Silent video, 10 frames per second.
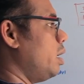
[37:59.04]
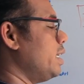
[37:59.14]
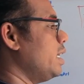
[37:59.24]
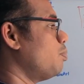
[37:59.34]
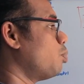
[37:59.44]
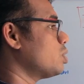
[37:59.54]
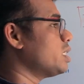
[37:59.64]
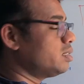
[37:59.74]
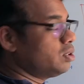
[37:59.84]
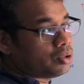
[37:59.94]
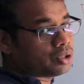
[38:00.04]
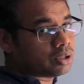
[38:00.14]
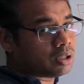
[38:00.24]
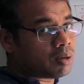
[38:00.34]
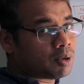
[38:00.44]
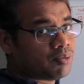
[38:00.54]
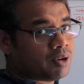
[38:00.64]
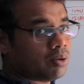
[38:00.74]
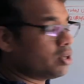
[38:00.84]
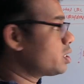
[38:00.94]
really process those number of
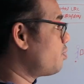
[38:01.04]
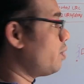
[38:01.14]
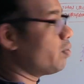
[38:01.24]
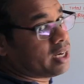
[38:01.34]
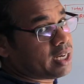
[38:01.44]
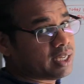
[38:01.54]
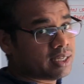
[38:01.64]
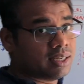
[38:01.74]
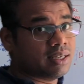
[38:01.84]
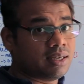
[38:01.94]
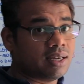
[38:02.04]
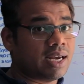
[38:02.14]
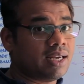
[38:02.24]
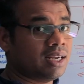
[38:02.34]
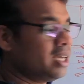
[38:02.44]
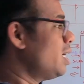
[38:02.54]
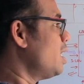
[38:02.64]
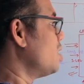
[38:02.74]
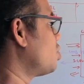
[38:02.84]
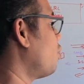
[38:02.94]
requests frequently, right?
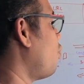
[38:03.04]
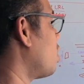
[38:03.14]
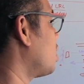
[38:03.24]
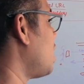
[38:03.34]
So for